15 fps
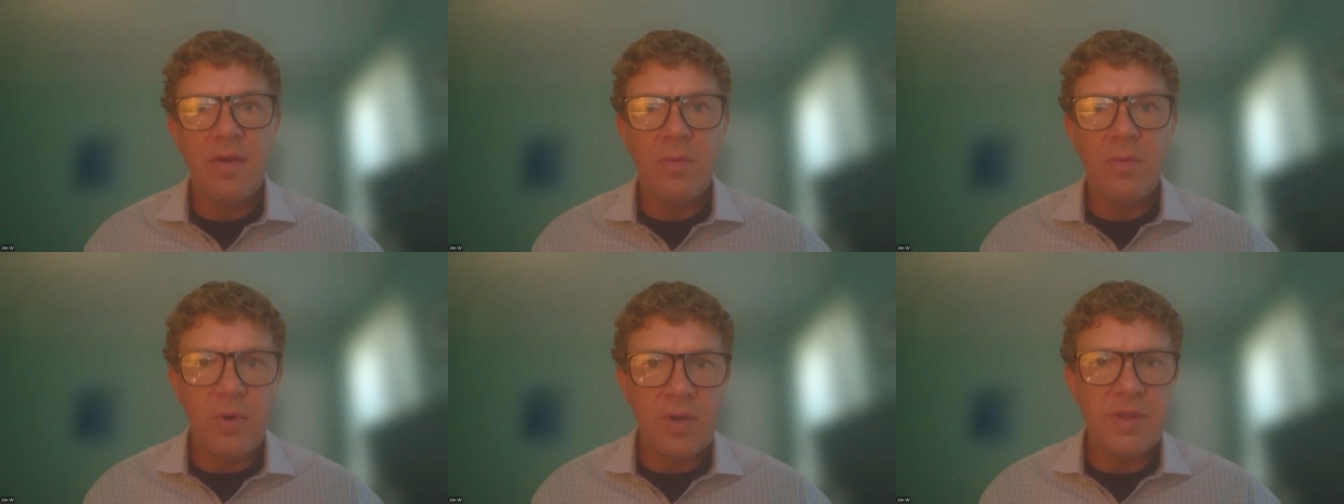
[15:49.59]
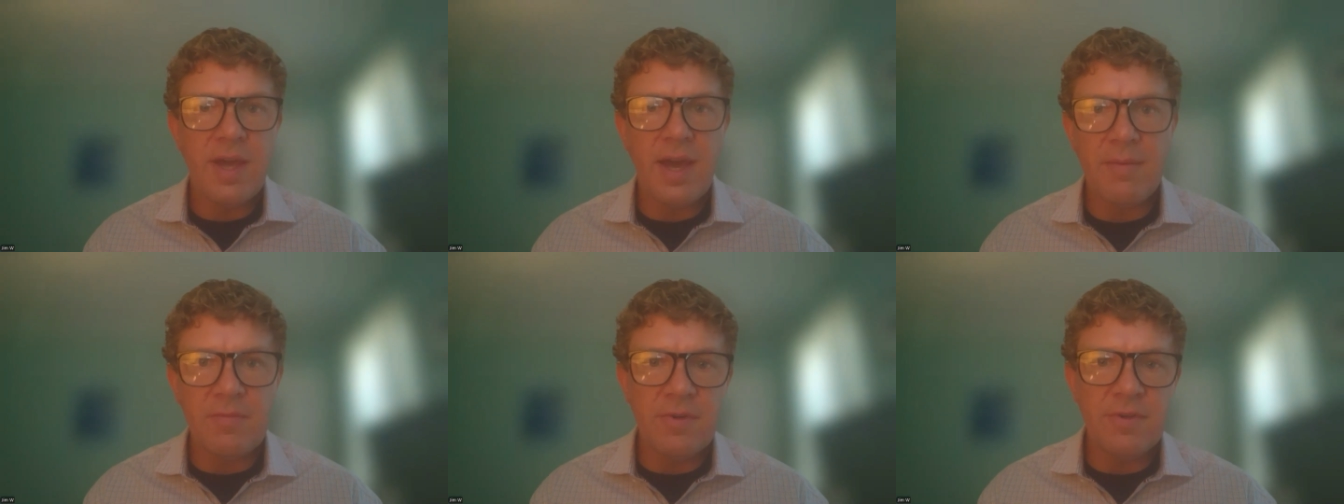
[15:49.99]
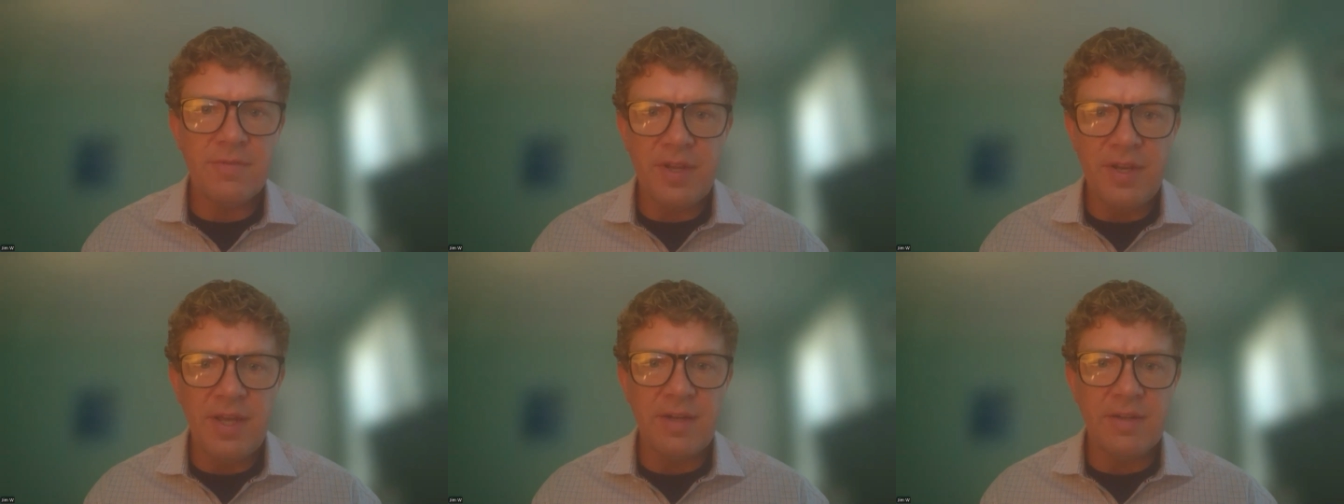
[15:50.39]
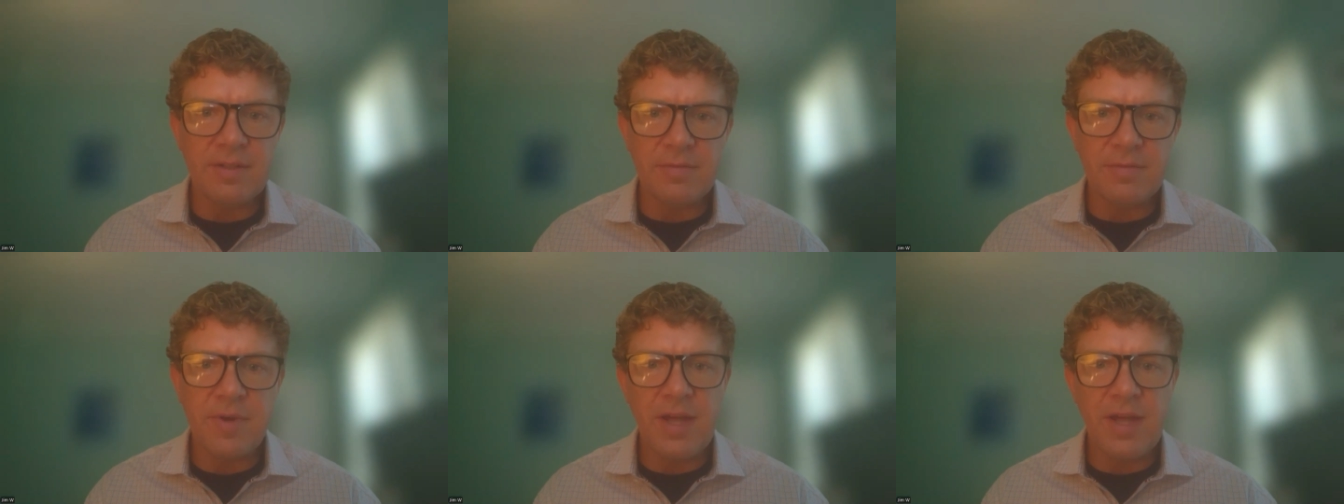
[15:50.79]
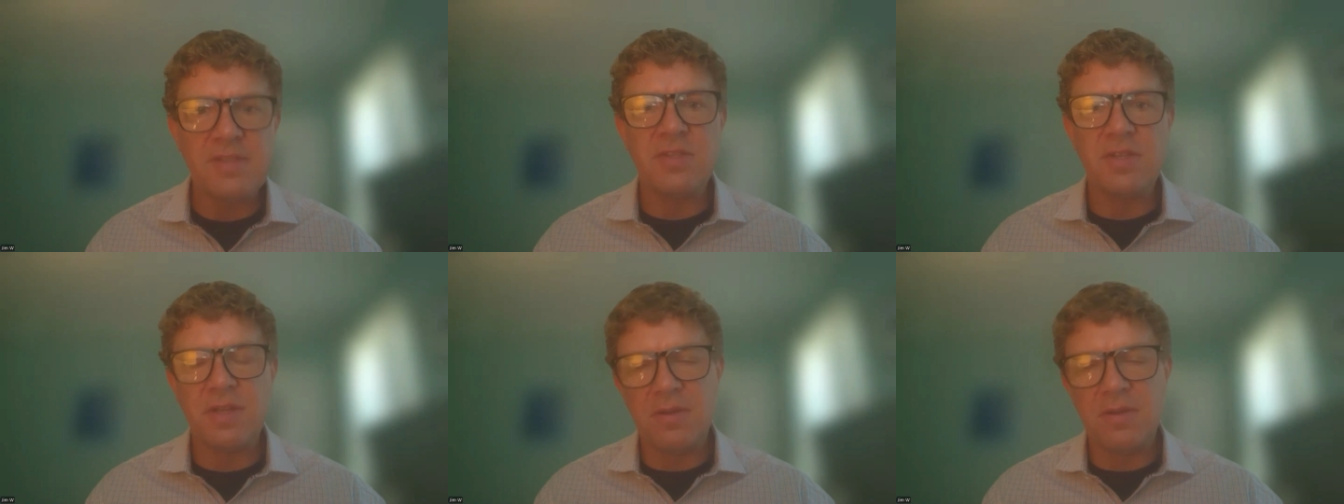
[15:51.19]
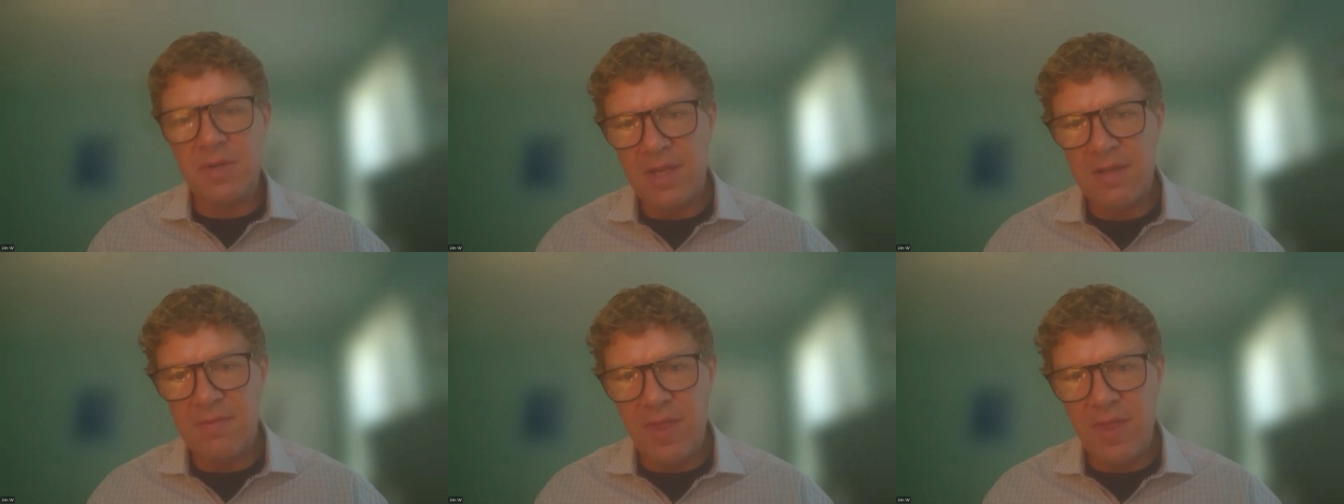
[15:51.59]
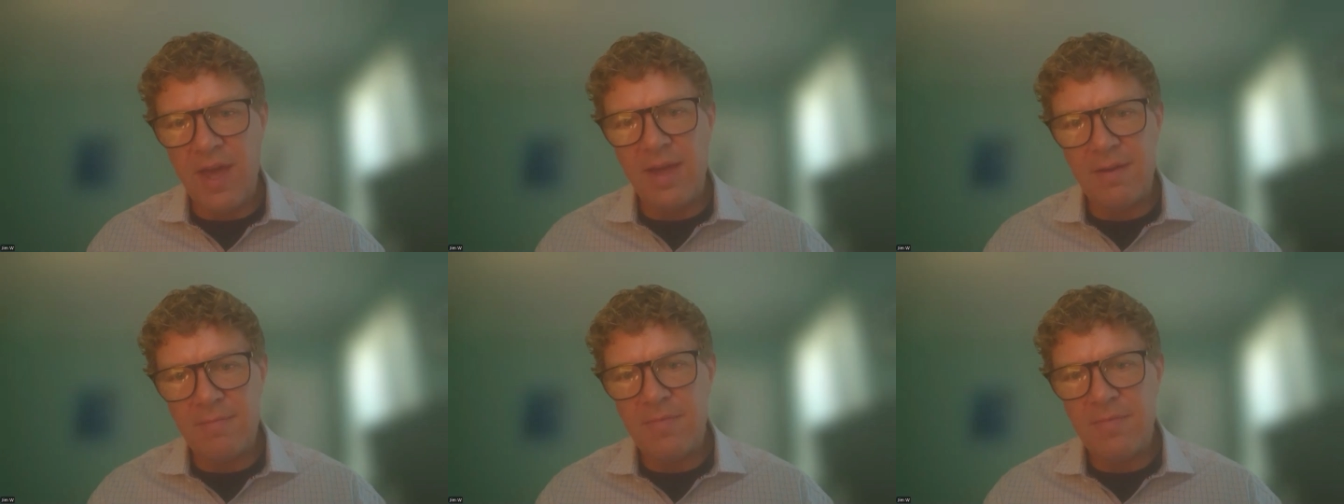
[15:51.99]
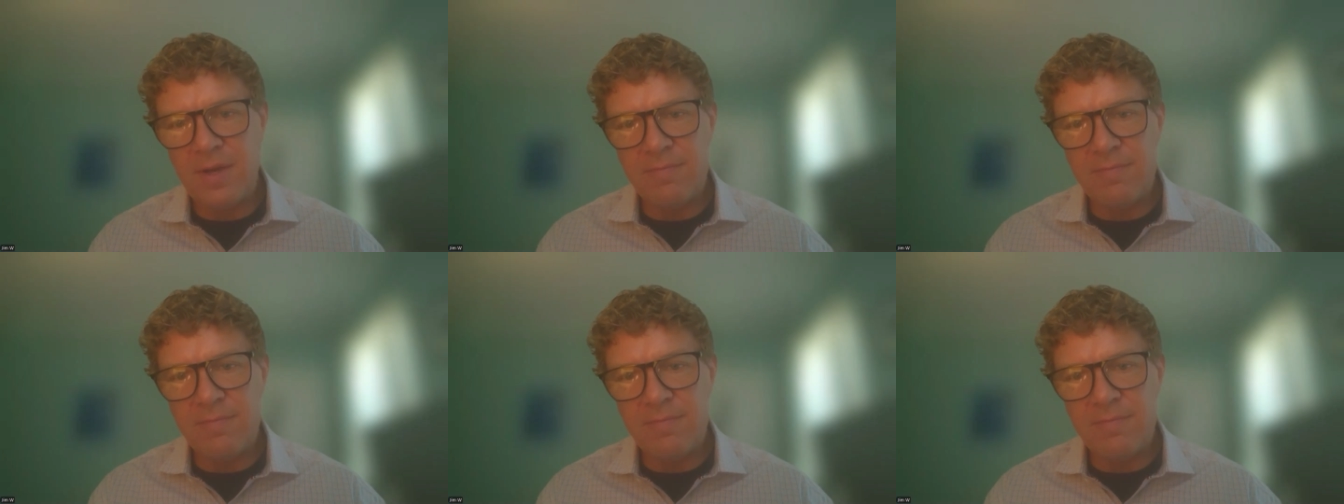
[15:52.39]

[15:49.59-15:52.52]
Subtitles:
Would that move the needle, right? So you would give that,